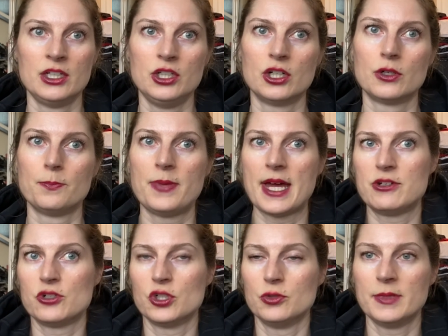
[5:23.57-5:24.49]
your
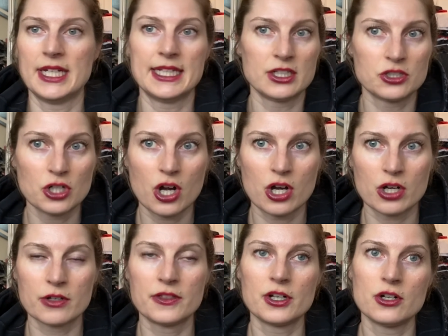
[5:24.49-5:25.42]
bedroom in the
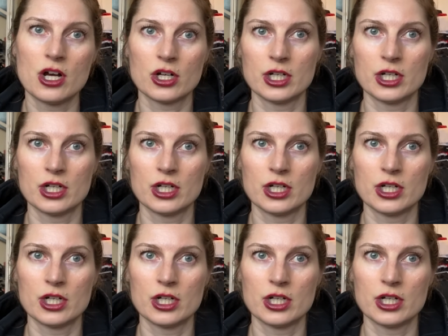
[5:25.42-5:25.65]
dark, they're not